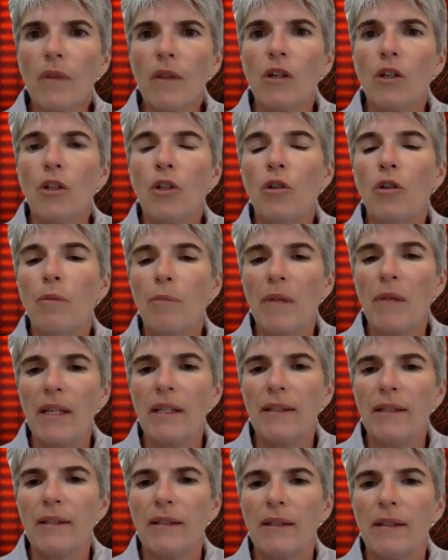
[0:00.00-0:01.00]
Google
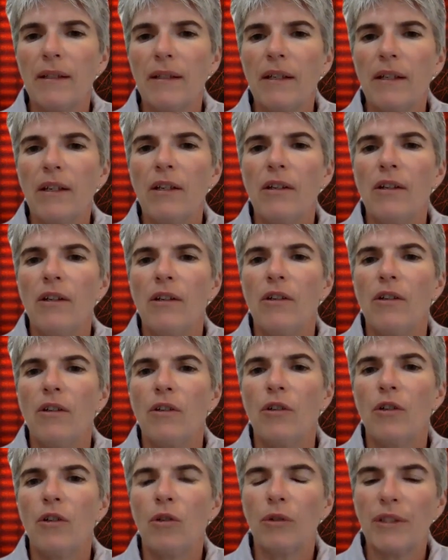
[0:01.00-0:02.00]
Meet,
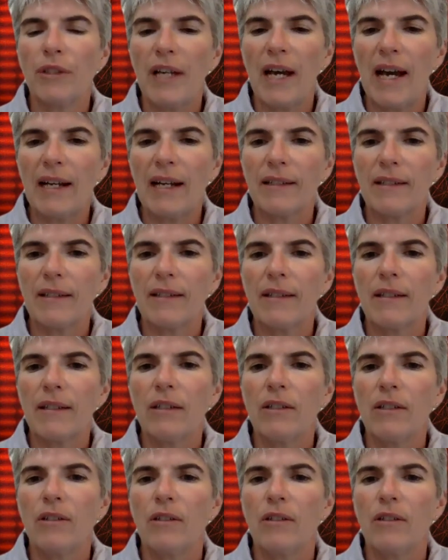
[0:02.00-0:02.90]
Google Docs,